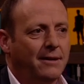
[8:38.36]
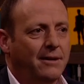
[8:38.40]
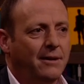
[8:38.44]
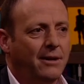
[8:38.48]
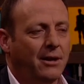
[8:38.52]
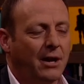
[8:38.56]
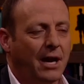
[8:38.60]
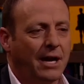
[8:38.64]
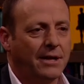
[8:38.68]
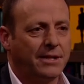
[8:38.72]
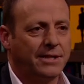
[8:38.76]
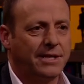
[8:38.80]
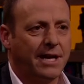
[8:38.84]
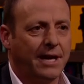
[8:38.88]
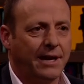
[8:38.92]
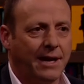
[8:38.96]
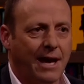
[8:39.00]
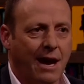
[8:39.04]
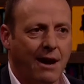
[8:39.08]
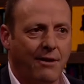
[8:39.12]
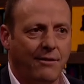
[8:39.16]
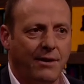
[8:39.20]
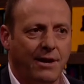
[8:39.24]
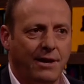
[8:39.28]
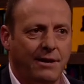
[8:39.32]
you understand,
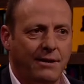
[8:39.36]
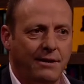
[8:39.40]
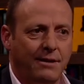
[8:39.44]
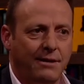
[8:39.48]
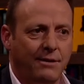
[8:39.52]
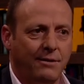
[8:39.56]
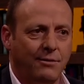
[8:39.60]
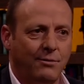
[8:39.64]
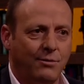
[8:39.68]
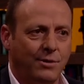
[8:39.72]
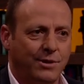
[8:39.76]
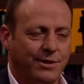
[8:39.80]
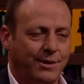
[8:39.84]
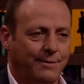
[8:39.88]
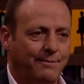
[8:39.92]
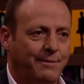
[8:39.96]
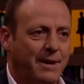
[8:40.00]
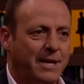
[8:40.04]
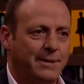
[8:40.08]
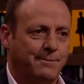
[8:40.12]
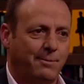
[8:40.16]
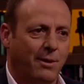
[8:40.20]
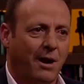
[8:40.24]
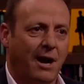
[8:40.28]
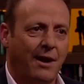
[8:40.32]
Gary was the
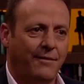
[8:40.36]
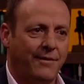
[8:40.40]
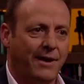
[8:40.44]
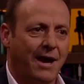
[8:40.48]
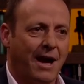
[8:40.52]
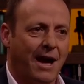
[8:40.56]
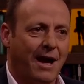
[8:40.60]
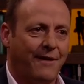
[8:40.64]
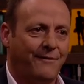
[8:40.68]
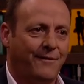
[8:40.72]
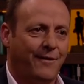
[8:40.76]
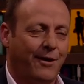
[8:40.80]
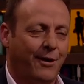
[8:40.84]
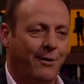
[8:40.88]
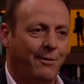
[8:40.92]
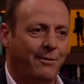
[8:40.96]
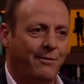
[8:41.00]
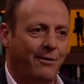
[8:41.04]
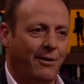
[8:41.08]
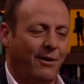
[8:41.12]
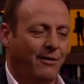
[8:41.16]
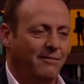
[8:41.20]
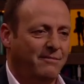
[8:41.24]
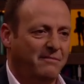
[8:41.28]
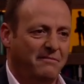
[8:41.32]
best player in the AFL,
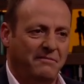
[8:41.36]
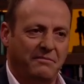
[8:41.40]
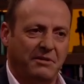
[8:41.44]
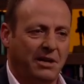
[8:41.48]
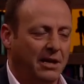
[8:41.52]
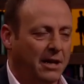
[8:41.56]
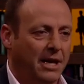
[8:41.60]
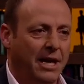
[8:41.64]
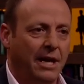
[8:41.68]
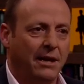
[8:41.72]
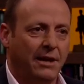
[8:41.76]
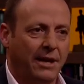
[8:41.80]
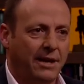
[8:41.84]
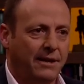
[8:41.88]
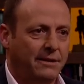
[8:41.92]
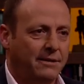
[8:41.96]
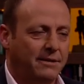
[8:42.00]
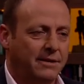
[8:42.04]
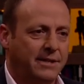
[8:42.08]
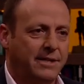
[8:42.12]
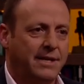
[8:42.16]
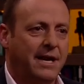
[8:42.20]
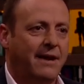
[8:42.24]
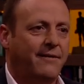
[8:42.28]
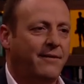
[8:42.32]
clearly,
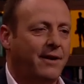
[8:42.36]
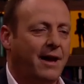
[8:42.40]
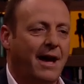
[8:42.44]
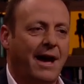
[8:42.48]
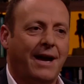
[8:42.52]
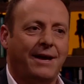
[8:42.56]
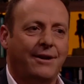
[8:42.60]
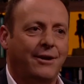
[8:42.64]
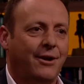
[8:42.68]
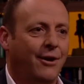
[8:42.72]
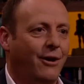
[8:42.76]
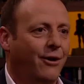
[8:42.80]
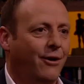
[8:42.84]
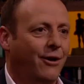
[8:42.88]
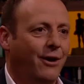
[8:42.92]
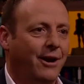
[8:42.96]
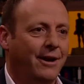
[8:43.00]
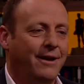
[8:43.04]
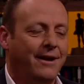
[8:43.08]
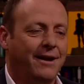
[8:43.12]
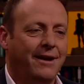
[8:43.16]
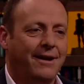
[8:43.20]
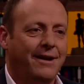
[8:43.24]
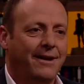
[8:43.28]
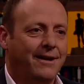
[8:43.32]
7, 8,
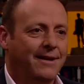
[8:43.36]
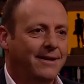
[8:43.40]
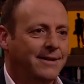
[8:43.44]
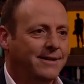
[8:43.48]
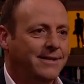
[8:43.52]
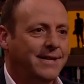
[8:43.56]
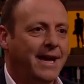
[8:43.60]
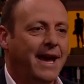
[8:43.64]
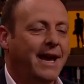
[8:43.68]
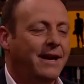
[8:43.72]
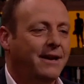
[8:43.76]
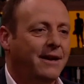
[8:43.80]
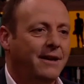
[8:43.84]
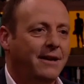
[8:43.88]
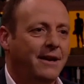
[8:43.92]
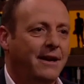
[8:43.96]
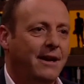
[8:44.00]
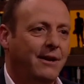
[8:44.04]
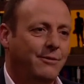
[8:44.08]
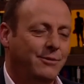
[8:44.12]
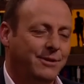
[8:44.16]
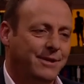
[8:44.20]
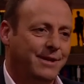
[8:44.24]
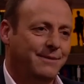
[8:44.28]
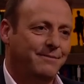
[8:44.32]
9, 10. And
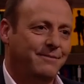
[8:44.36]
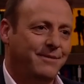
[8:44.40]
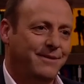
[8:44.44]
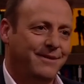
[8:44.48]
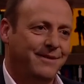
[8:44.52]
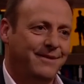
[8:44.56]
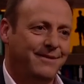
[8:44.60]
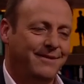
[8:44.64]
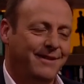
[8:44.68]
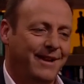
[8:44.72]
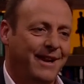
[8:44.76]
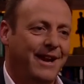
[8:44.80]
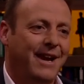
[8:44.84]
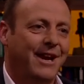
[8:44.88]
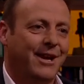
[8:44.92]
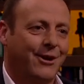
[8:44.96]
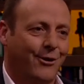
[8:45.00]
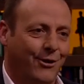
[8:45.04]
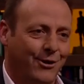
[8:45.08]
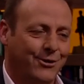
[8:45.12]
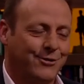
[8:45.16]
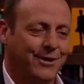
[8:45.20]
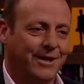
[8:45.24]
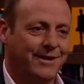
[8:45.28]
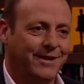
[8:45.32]
he had a
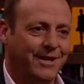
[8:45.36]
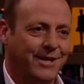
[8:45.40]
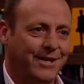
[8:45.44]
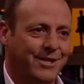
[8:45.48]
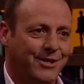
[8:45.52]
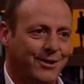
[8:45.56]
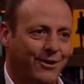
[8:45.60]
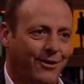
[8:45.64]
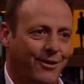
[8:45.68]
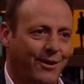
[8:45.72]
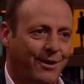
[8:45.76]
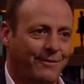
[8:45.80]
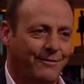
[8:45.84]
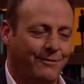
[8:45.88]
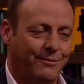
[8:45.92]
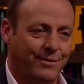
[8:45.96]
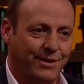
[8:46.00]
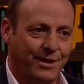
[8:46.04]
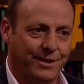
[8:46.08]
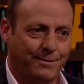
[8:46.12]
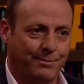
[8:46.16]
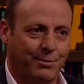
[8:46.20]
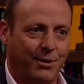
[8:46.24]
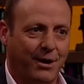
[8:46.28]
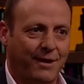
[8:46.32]
contract that he signed
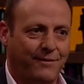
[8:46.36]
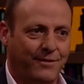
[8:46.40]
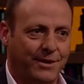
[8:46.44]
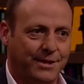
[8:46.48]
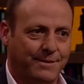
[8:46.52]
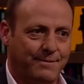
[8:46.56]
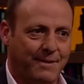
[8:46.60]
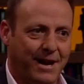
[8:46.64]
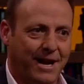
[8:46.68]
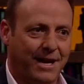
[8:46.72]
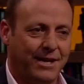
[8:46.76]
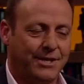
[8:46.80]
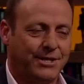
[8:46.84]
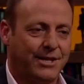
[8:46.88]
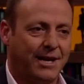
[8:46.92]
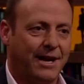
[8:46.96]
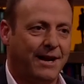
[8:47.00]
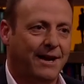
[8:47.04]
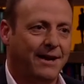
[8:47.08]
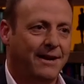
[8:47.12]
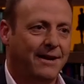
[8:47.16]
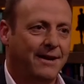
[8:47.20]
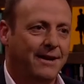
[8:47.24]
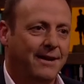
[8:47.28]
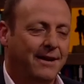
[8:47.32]
with his previous
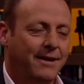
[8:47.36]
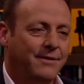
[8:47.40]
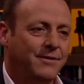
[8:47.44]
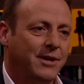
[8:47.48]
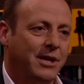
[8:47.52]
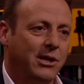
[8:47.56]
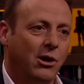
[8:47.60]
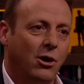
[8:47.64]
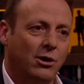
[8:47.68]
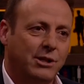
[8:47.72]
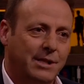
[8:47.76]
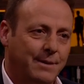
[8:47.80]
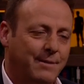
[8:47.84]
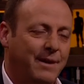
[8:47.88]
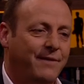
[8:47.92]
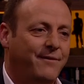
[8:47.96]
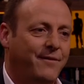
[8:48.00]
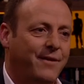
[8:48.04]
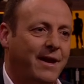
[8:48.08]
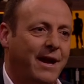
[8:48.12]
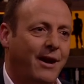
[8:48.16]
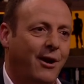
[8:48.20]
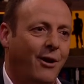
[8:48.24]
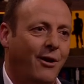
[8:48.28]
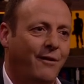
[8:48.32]
manager that locked him in
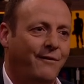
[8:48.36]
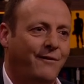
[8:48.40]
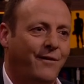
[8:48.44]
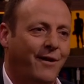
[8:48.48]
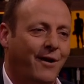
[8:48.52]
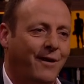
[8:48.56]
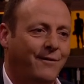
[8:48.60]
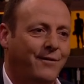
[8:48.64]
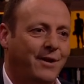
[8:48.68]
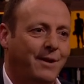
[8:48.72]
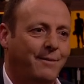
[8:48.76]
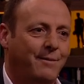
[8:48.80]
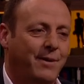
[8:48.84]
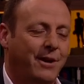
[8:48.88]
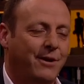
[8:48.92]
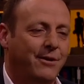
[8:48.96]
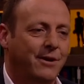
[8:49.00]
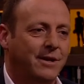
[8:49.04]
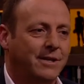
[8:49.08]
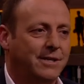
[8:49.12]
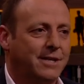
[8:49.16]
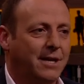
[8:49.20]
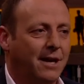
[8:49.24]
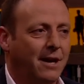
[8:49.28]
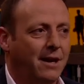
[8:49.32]
for that whole 5-year
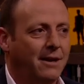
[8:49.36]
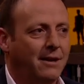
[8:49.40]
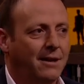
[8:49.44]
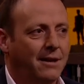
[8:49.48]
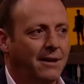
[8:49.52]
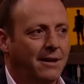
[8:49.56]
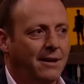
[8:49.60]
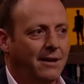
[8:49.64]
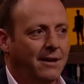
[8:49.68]
period. So